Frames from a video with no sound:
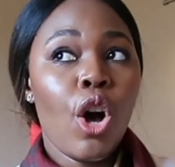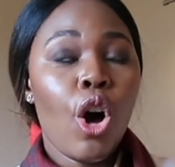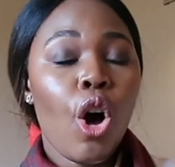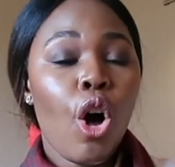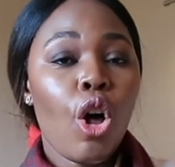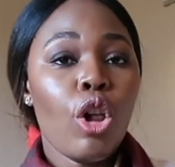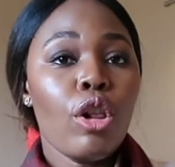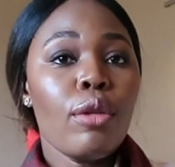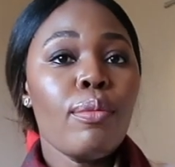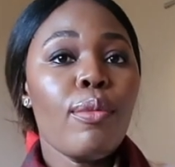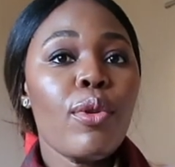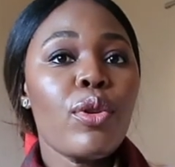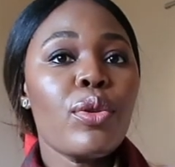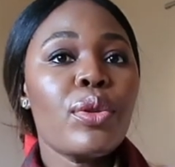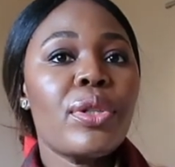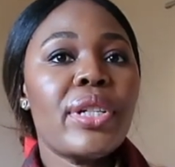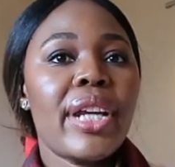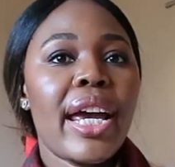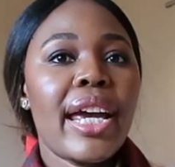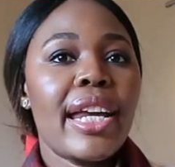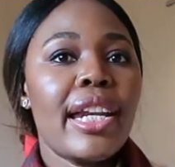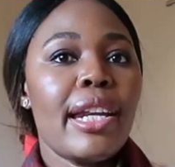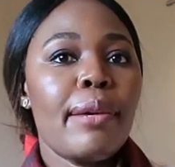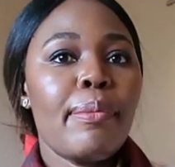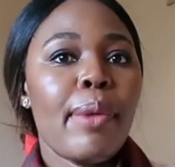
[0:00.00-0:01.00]
almost
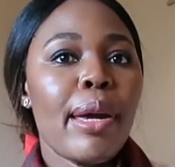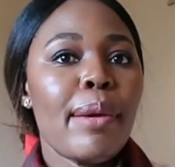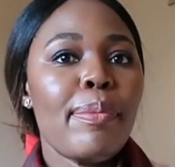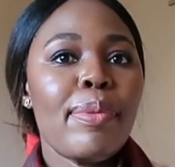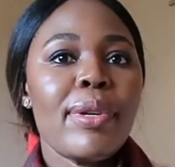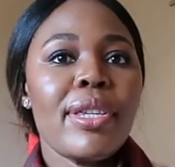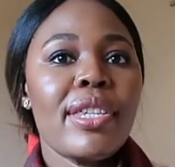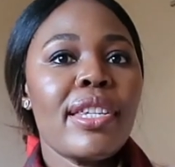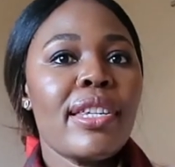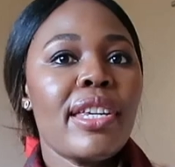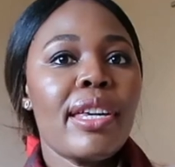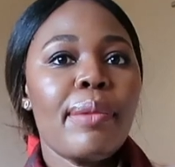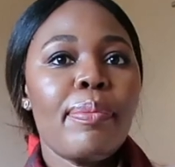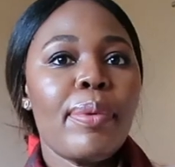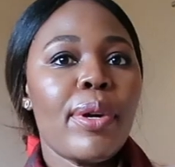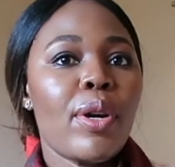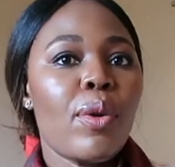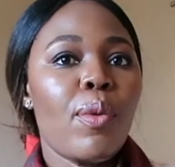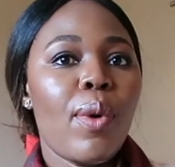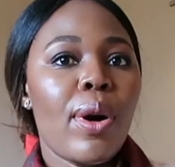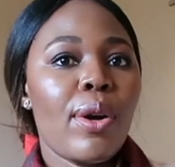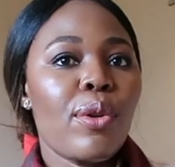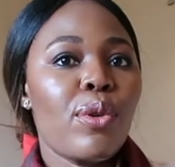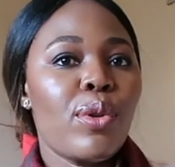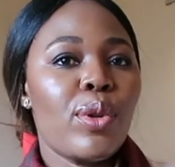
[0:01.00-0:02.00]
daily maybe skipping
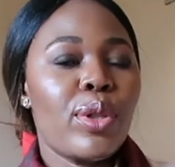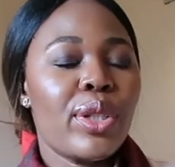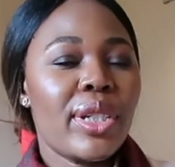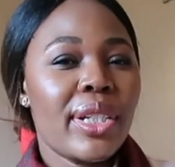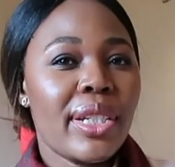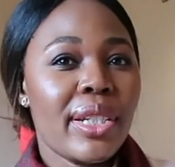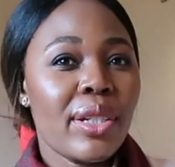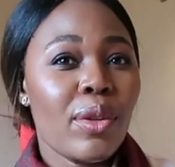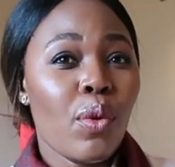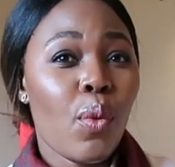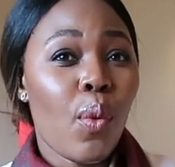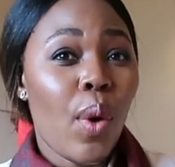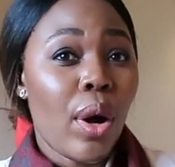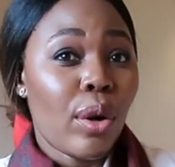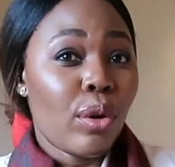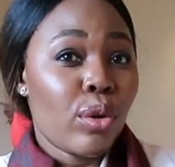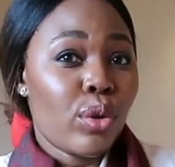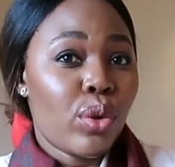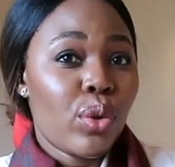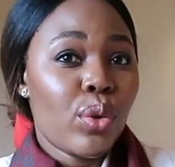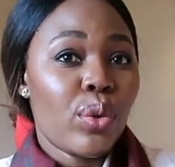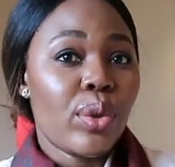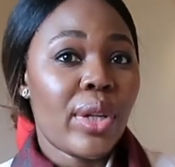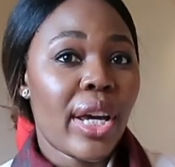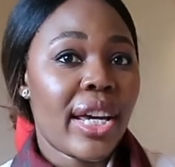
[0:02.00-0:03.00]
one or one or
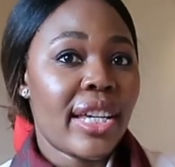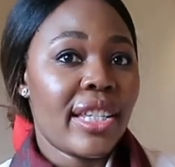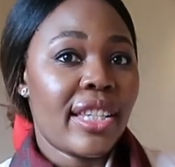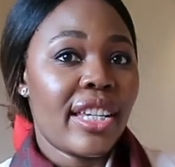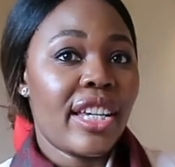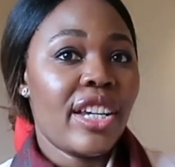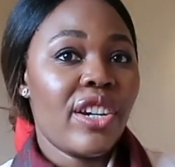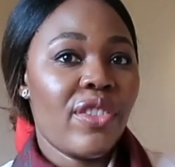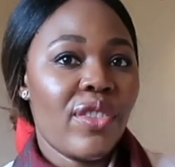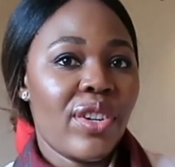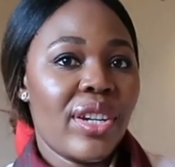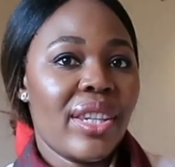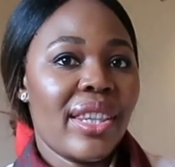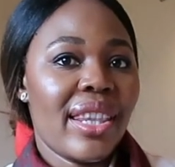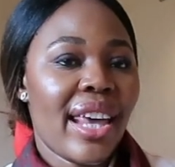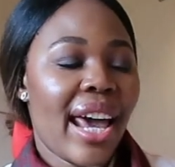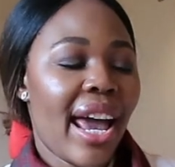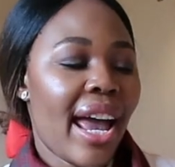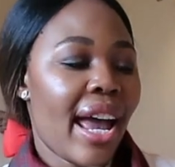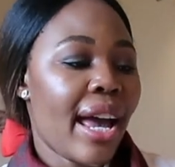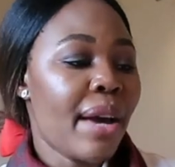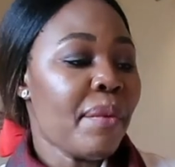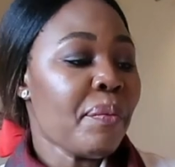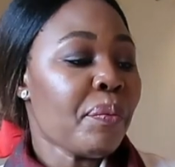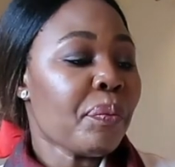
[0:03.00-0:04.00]
two days here and
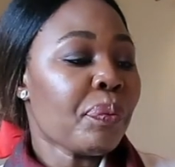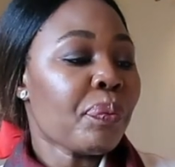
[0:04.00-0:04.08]
there